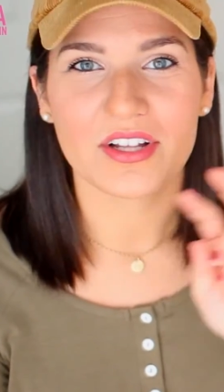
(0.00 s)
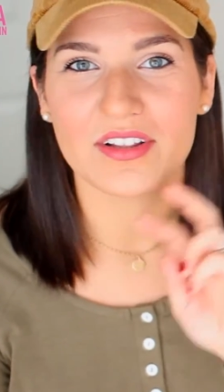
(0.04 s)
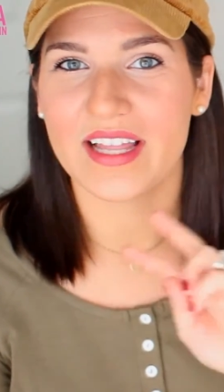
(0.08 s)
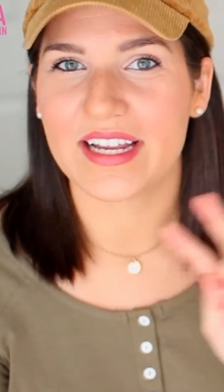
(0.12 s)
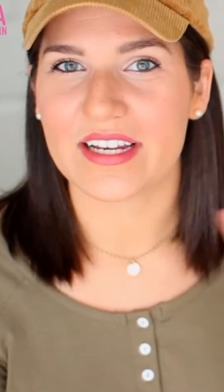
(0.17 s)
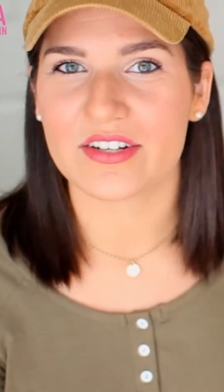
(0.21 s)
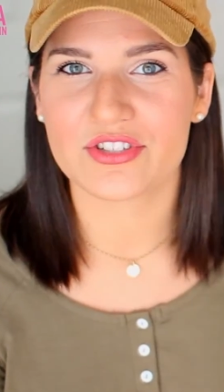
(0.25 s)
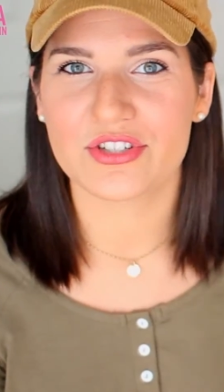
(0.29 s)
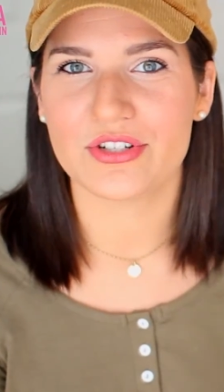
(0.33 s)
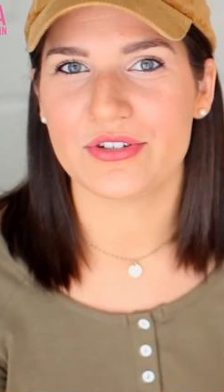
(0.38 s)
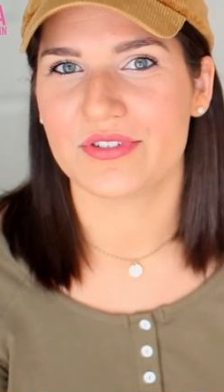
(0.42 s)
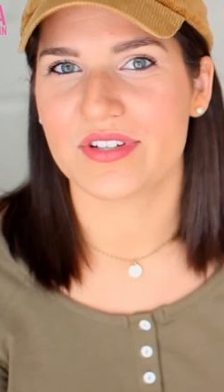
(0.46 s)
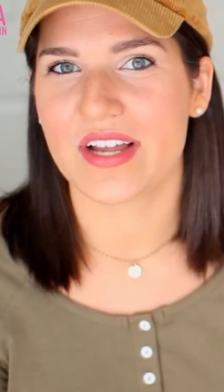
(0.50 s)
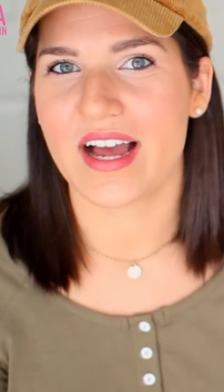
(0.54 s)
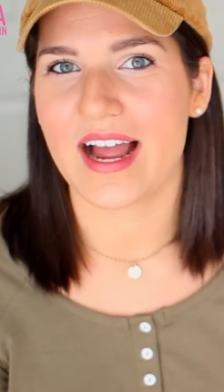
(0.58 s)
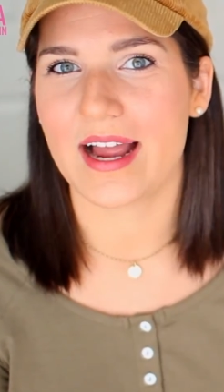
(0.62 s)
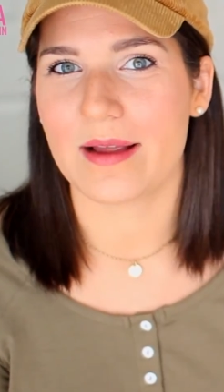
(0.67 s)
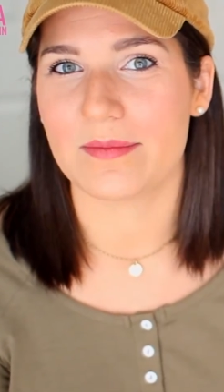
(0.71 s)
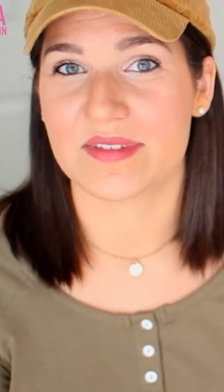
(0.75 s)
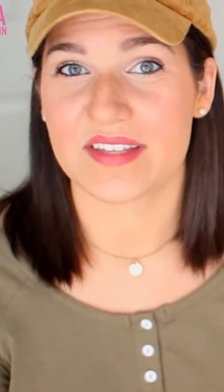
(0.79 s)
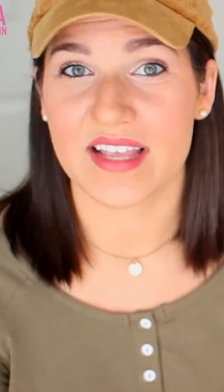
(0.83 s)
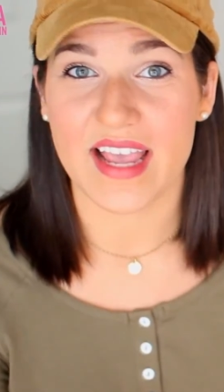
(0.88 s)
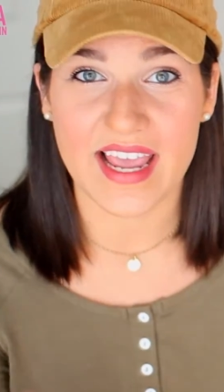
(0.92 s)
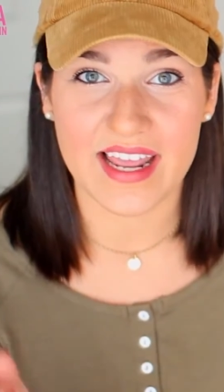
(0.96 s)
like 2
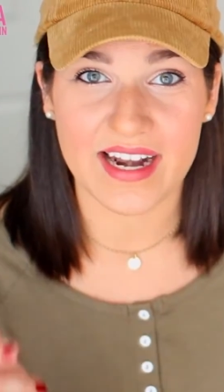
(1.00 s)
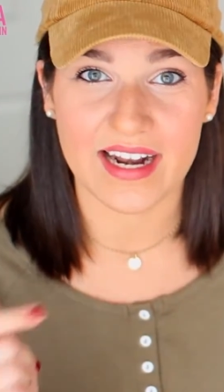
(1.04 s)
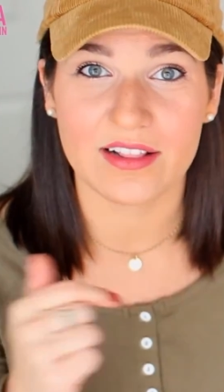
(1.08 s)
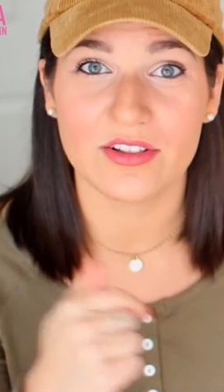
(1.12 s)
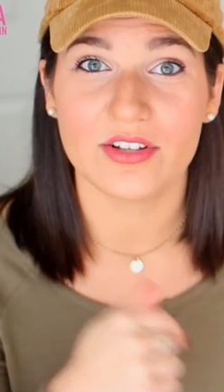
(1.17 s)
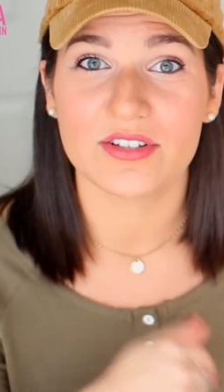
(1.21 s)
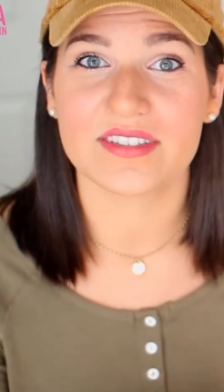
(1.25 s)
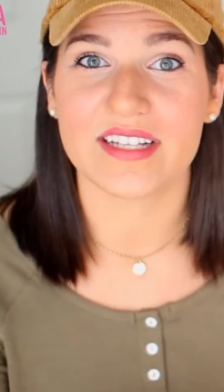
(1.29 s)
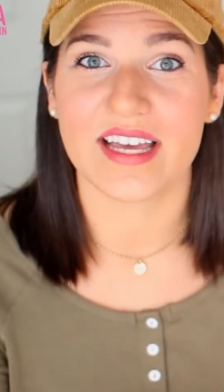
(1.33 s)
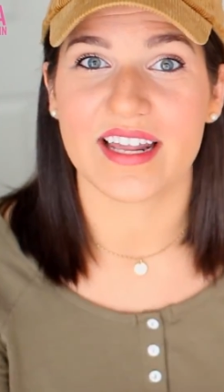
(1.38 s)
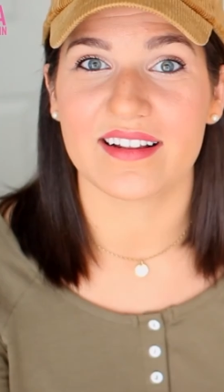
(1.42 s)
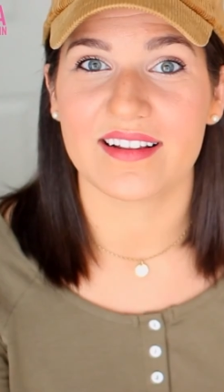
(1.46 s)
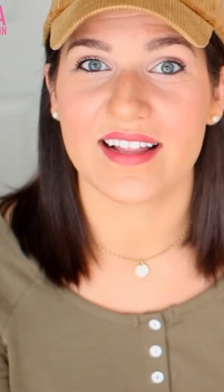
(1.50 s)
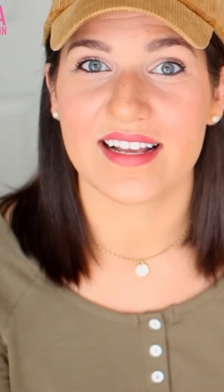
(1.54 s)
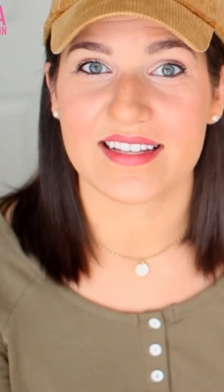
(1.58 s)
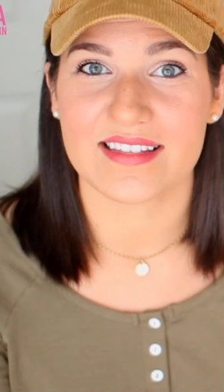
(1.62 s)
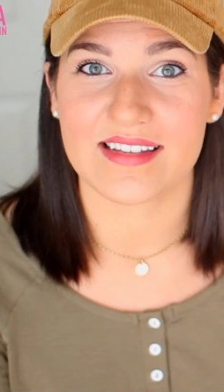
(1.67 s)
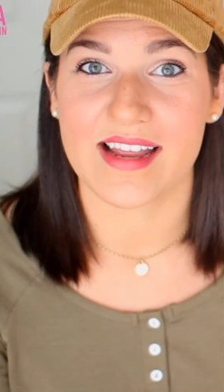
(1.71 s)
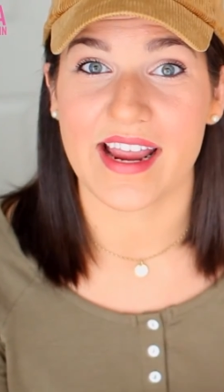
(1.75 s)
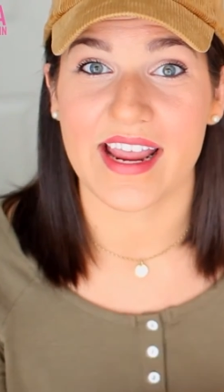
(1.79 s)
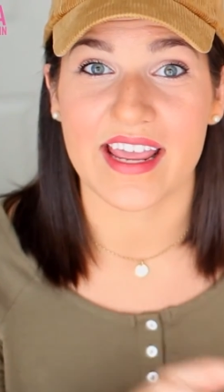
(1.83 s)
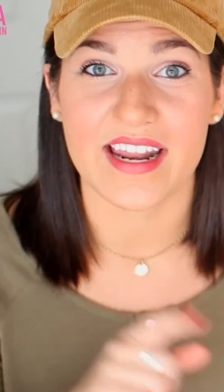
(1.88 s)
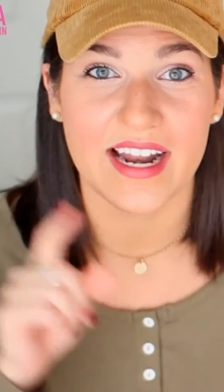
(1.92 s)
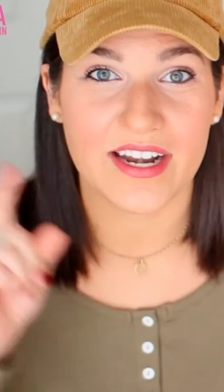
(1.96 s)
times and I looked at it last
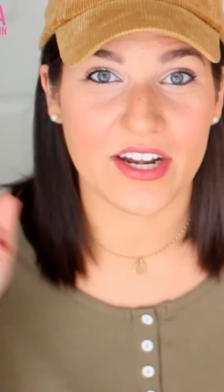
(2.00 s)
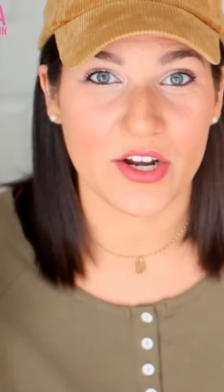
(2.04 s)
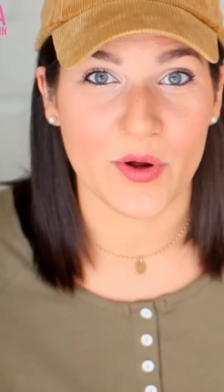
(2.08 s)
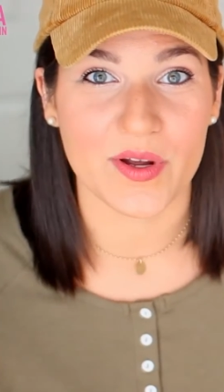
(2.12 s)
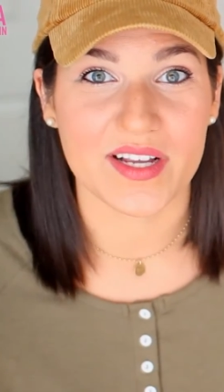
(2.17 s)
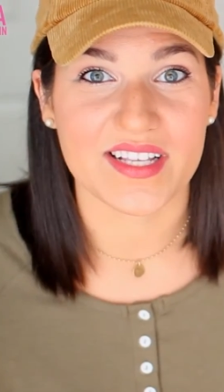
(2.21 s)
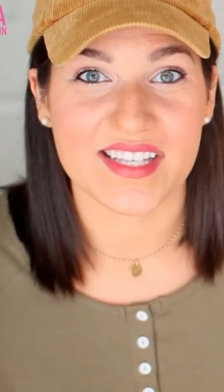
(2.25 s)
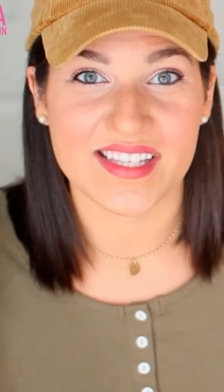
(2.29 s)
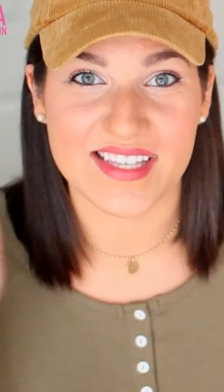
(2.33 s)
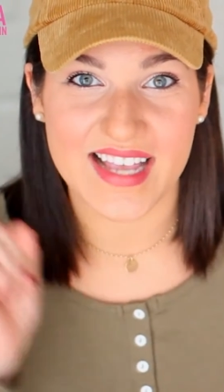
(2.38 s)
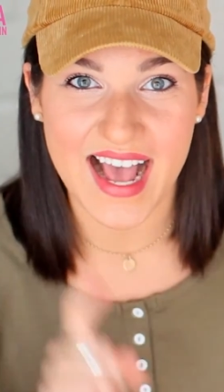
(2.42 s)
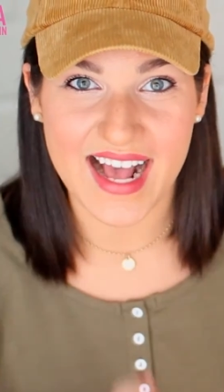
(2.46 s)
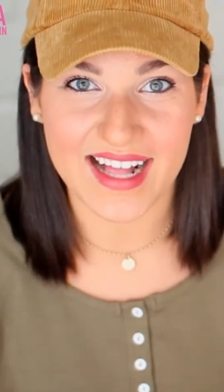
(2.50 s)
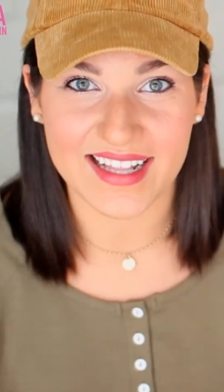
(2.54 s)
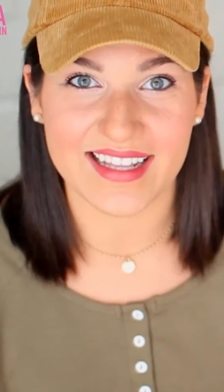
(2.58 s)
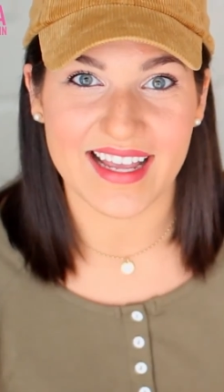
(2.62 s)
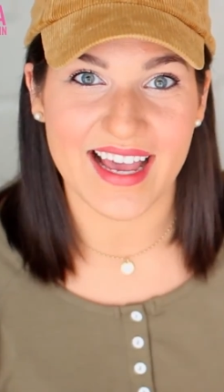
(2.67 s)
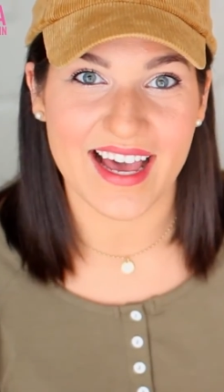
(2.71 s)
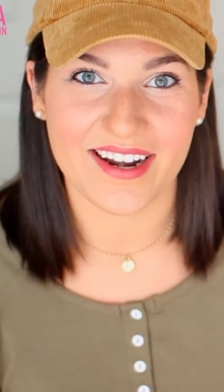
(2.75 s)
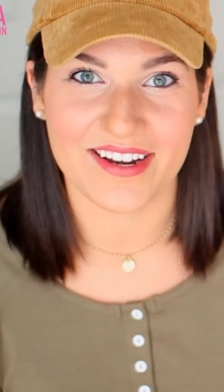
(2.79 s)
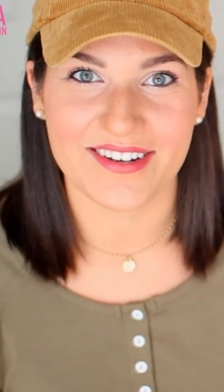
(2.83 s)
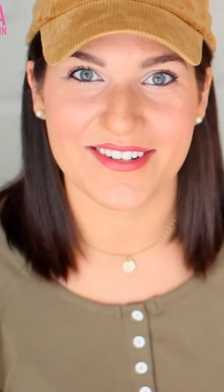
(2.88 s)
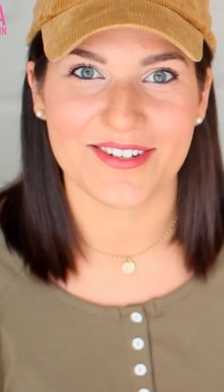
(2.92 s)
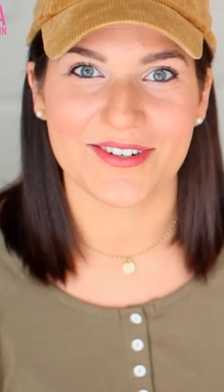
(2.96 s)
night and I know exactly
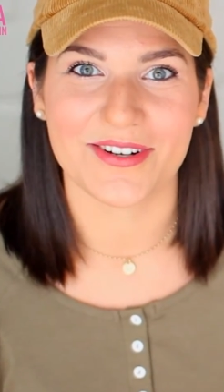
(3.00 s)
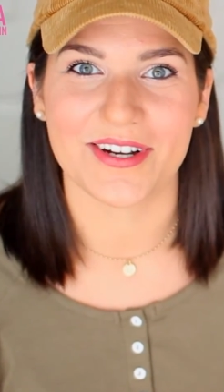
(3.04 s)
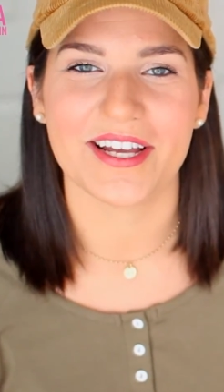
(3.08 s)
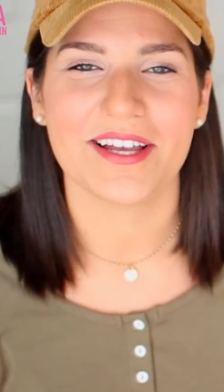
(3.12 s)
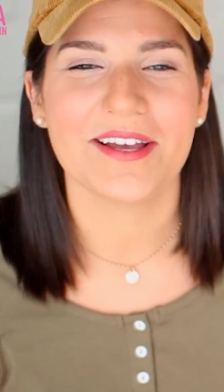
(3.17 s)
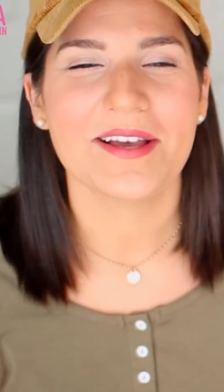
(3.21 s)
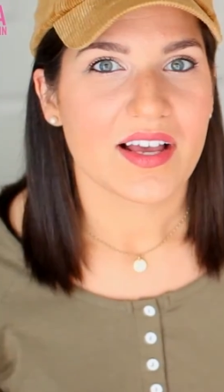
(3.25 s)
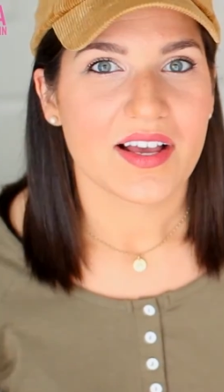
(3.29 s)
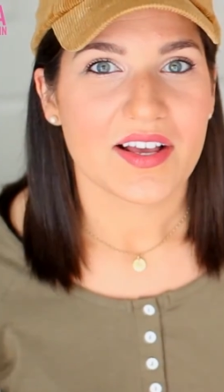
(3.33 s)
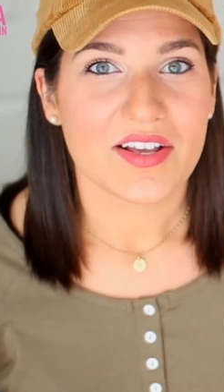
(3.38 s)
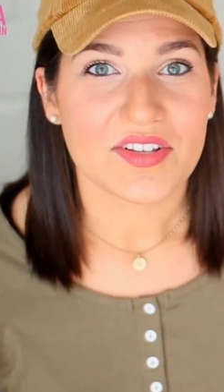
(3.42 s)
how to do it.